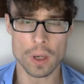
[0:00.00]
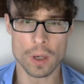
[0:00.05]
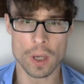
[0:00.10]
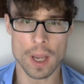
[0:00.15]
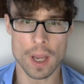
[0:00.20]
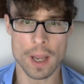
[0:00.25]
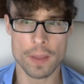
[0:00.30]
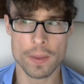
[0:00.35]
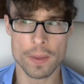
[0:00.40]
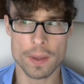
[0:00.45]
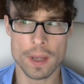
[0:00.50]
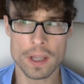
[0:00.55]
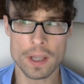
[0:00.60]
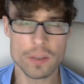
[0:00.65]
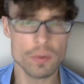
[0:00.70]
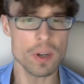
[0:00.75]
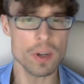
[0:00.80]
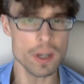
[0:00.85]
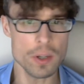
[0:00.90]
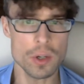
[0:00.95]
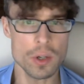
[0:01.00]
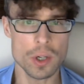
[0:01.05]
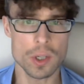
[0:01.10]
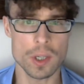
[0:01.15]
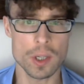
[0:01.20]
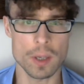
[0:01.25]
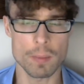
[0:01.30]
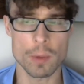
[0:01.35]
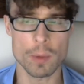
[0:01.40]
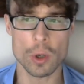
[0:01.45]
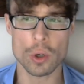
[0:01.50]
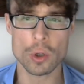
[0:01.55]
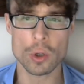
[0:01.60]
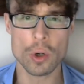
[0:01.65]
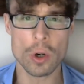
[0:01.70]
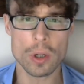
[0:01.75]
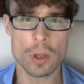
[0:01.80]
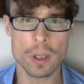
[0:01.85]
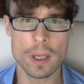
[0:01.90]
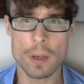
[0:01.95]
And that's very interesting because
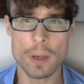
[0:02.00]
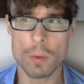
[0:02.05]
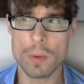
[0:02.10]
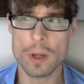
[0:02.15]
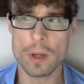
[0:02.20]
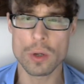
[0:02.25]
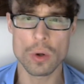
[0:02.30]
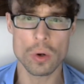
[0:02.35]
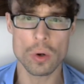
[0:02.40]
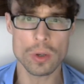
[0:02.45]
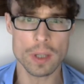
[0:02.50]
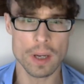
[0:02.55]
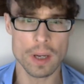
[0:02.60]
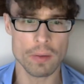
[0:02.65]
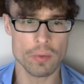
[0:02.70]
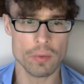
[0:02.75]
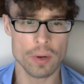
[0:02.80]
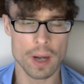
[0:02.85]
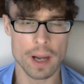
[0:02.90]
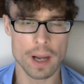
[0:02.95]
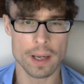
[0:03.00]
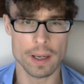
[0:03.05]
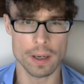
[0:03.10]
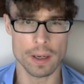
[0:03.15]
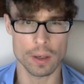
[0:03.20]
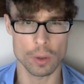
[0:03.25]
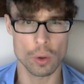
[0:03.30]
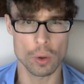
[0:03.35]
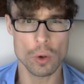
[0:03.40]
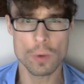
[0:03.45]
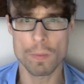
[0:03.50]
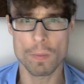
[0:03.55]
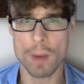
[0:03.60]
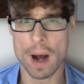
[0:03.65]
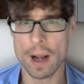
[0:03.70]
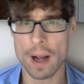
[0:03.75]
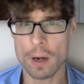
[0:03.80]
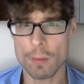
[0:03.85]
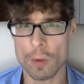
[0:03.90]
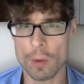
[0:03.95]
currently we don't have good
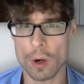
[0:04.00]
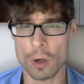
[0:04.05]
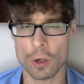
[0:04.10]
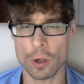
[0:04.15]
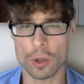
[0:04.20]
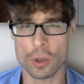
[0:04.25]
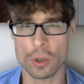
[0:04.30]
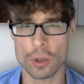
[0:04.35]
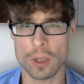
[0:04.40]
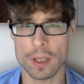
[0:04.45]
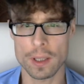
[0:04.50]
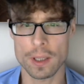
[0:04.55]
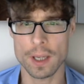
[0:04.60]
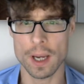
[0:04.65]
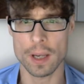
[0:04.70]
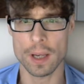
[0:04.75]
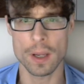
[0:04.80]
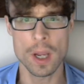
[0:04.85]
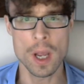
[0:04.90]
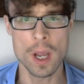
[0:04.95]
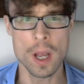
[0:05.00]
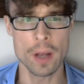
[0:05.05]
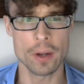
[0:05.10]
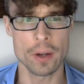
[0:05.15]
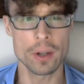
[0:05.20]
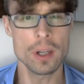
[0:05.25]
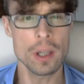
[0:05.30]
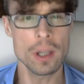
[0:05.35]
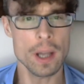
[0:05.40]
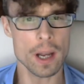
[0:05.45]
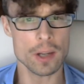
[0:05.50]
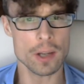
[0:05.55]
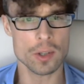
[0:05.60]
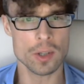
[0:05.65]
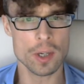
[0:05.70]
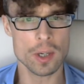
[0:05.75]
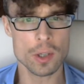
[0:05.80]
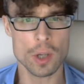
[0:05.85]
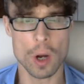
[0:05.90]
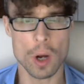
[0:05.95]
biomarkers that can really
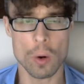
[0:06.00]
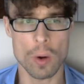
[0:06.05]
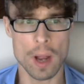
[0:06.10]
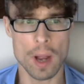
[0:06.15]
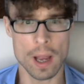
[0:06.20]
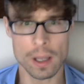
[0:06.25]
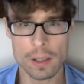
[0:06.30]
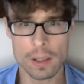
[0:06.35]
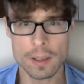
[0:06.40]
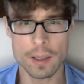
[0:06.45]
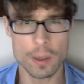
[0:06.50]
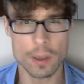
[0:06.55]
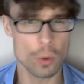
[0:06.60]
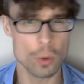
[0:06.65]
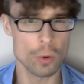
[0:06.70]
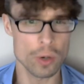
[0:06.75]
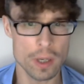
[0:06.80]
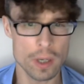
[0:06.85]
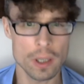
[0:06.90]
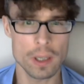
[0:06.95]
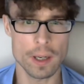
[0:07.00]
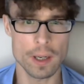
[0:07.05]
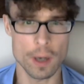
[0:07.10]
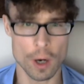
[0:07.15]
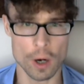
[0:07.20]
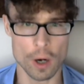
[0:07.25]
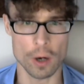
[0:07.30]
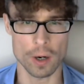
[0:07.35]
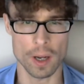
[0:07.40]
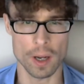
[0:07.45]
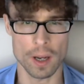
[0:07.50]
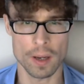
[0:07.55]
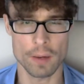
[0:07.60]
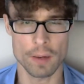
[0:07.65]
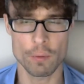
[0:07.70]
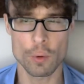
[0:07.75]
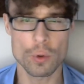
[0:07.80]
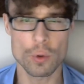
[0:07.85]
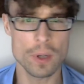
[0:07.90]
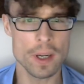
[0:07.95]
assess how healthy you really are.
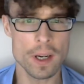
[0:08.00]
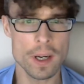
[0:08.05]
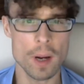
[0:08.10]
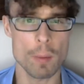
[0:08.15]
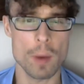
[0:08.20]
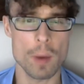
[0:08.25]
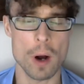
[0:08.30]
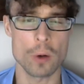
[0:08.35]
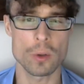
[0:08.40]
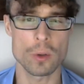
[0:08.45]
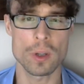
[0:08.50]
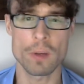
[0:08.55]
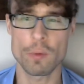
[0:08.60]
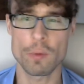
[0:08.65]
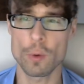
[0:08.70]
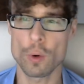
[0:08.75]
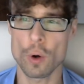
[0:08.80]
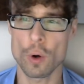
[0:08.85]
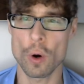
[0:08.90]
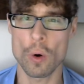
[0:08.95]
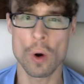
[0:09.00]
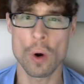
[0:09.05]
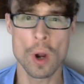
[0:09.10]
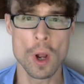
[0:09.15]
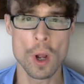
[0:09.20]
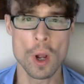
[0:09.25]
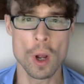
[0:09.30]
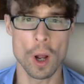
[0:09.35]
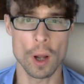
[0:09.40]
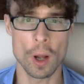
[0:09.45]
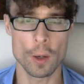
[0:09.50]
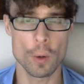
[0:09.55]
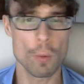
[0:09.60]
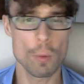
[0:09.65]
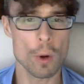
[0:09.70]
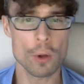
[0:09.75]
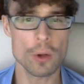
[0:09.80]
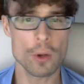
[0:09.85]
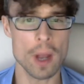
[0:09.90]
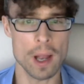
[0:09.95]
If you think about it, if you go, you
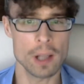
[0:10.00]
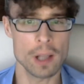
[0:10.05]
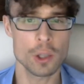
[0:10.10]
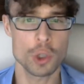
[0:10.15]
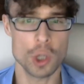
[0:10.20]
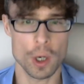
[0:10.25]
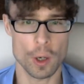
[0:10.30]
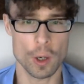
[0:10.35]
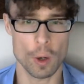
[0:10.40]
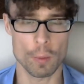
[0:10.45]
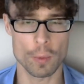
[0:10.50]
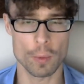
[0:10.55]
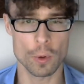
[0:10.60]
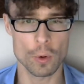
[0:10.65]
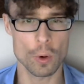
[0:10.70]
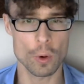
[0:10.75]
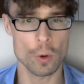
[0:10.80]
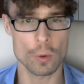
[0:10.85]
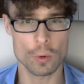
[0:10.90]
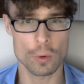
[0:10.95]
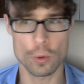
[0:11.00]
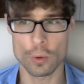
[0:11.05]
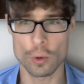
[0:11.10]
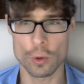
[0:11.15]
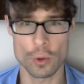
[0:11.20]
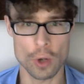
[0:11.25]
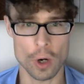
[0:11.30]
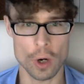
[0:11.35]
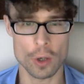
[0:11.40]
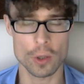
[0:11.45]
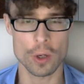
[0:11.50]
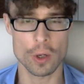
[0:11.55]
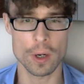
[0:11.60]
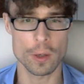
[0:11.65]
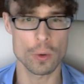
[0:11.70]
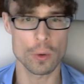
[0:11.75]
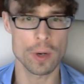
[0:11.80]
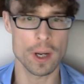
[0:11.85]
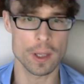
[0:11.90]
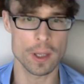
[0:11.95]
want a health checkup, you go to the doctor and
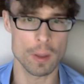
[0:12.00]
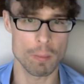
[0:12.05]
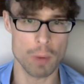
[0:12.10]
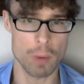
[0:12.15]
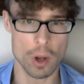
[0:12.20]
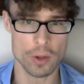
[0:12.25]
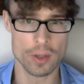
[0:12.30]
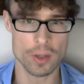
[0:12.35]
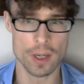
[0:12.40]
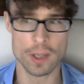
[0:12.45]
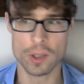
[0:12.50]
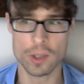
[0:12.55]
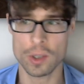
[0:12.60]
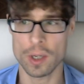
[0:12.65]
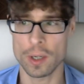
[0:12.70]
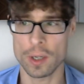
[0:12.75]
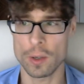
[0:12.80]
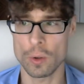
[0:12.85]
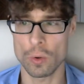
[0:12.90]
you get a blood test, and